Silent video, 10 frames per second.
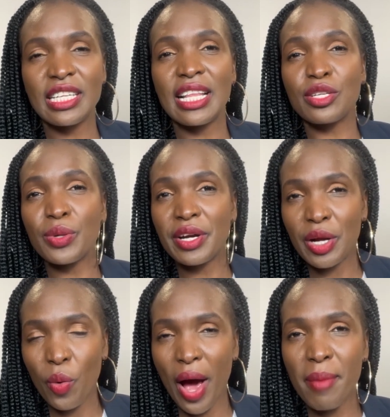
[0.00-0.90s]
that will
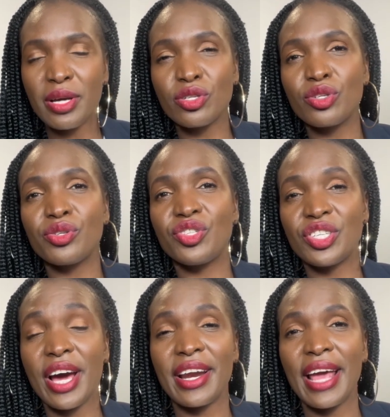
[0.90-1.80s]
require me to do
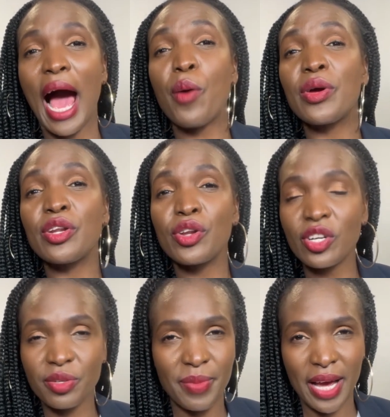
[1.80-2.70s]
GRE, I will
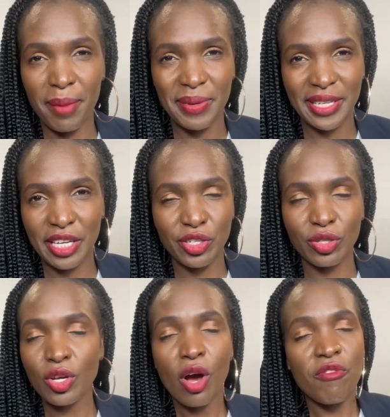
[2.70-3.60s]
not make application
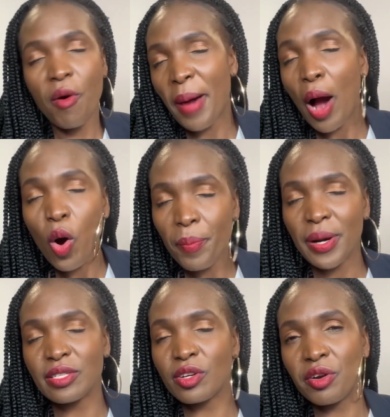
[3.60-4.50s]
for my own
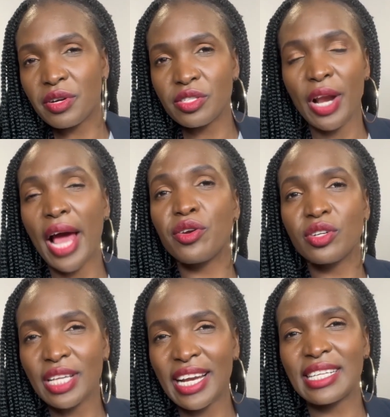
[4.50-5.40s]
personal reason. I
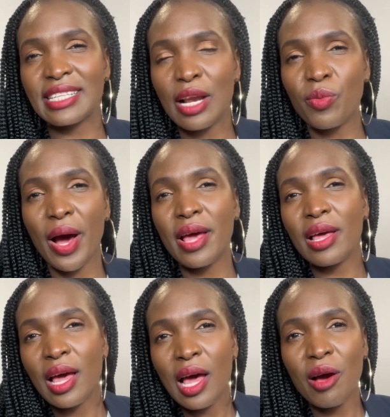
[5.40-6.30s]
don't understand why
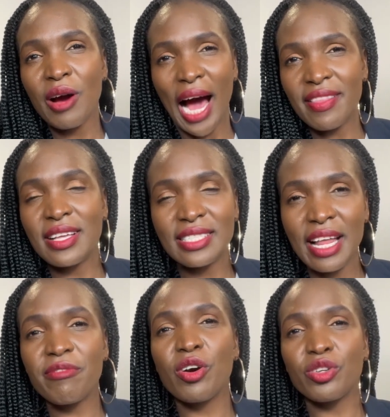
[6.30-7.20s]
at this
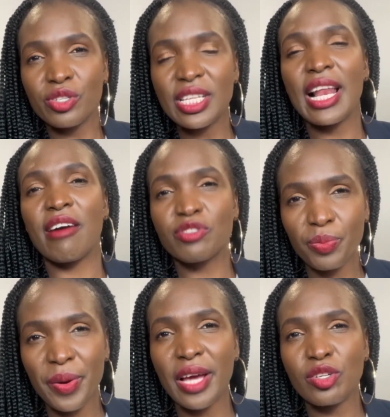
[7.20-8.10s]
level you still have to
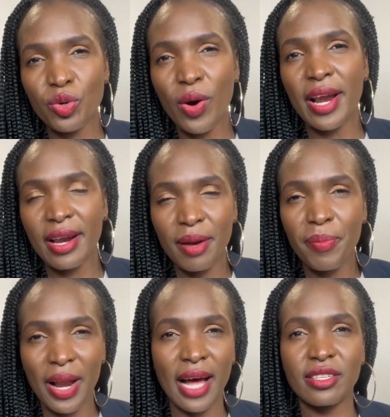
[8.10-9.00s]
pay 200
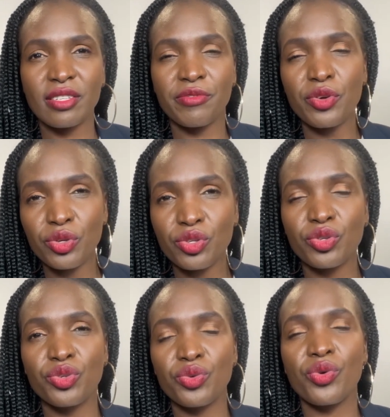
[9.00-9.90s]
plus for you to
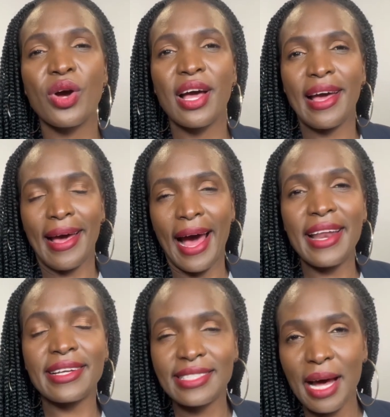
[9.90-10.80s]
do an
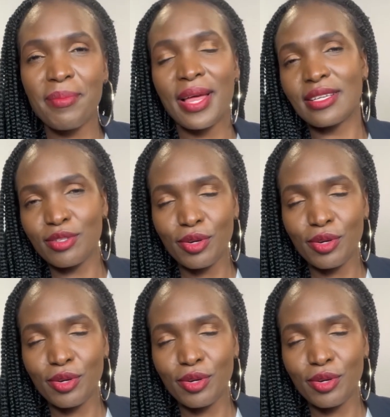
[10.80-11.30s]
exam that,